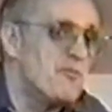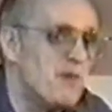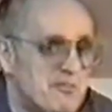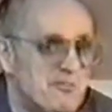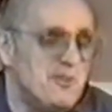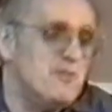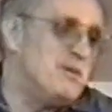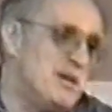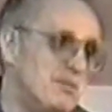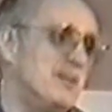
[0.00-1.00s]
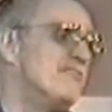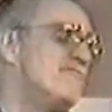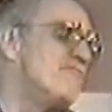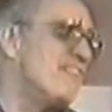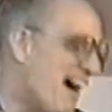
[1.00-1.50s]
and wait for you people to
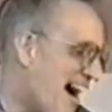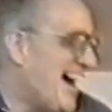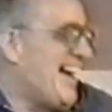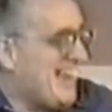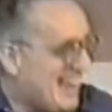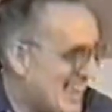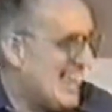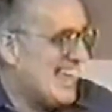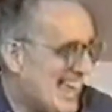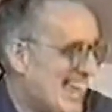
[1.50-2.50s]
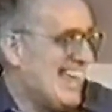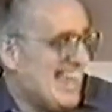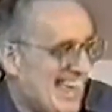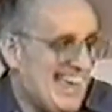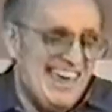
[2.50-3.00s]
fry.
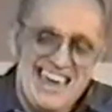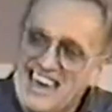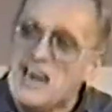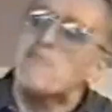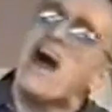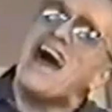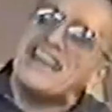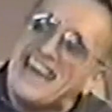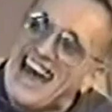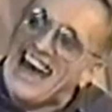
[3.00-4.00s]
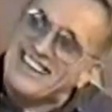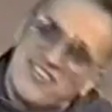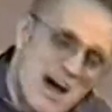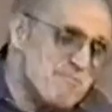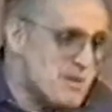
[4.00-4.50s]
Come on, God,
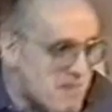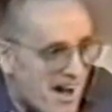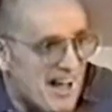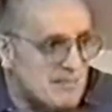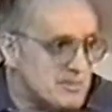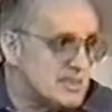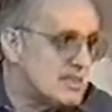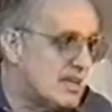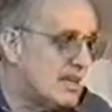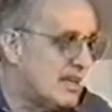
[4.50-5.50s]
drop the bombs.